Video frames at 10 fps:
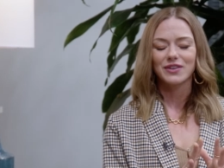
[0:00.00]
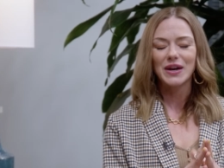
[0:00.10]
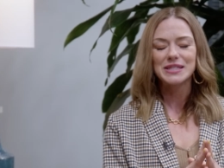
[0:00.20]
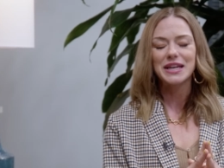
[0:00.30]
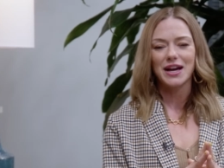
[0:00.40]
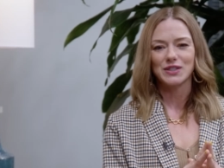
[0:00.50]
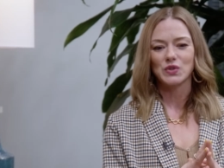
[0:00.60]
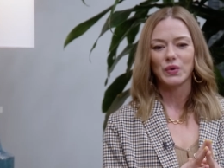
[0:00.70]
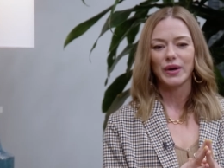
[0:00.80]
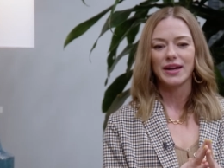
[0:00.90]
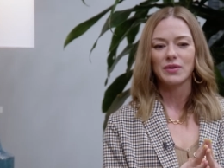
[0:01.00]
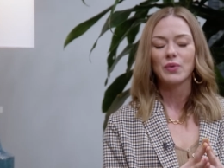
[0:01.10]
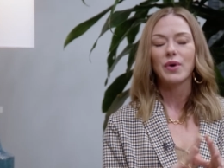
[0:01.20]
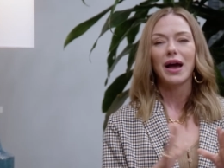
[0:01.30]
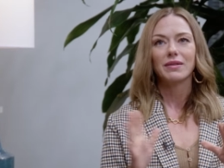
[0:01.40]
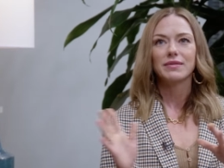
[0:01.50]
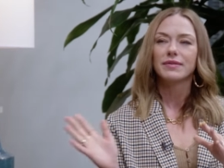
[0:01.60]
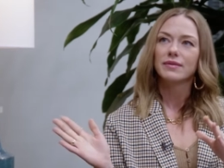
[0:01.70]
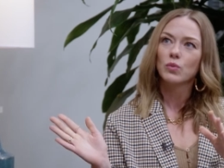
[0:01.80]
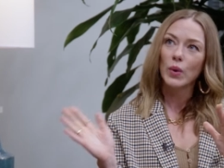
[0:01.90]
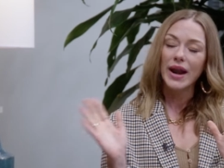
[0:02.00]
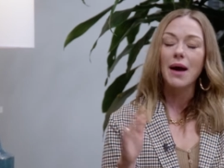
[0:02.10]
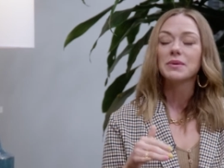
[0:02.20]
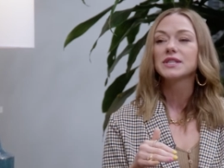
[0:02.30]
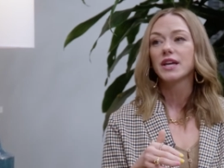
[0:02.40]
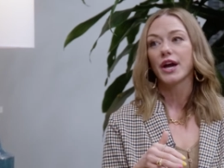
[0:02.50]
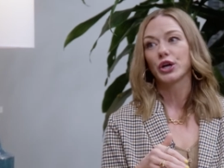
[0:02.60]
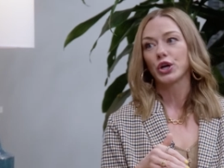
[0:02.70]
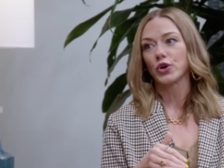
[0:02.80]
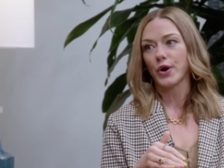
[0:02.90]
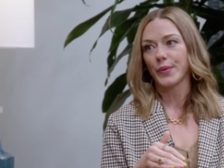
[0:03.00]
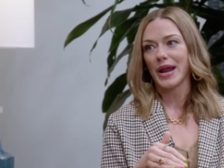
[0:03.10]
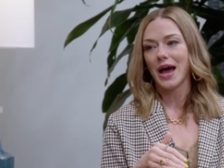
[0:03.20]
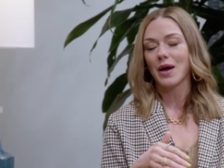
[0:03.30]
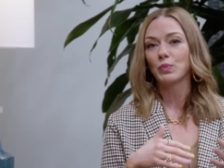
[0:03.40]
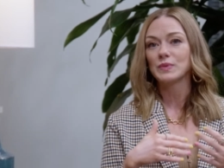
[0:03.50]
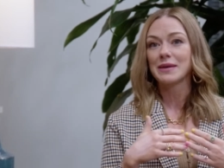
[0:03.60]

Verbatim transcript: crazy God story. When I was a young girl growing up,